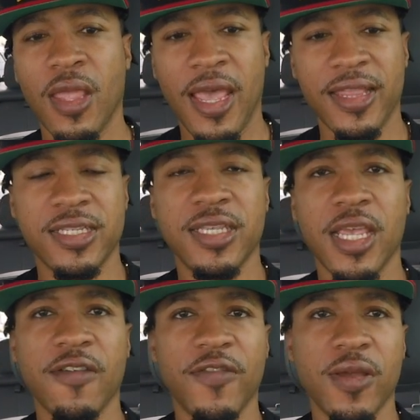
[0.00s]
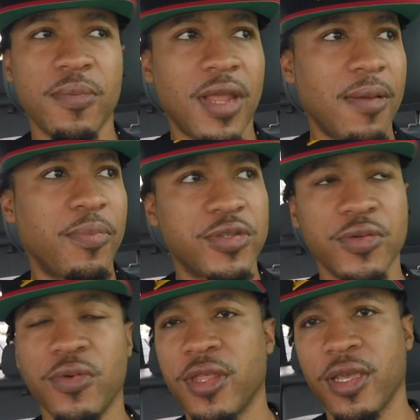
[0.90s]
at the sake of them not
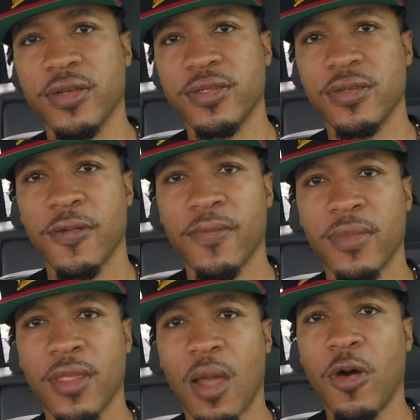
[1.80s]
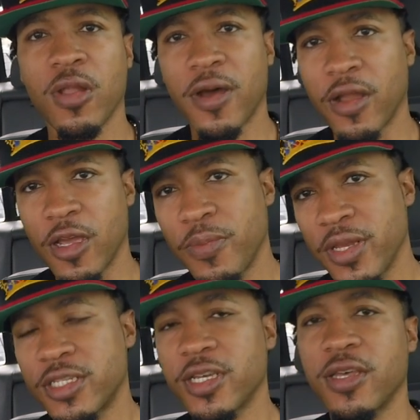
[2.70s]
pursuing theirs. I'm all about helping
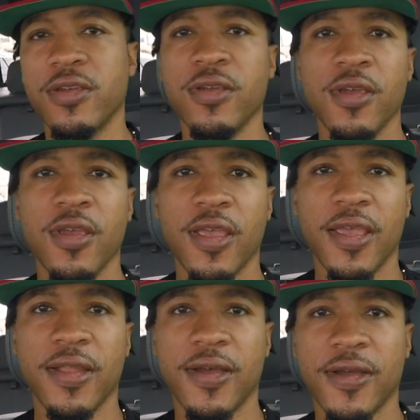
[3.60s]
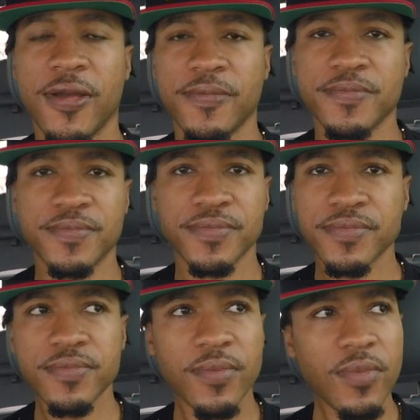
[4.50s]
each other and
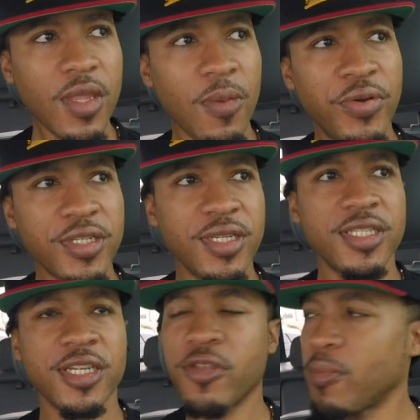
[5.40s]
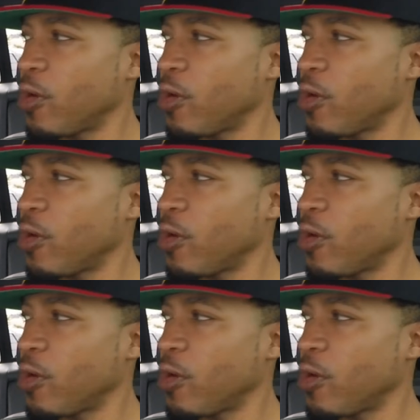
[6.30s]
pushing each other and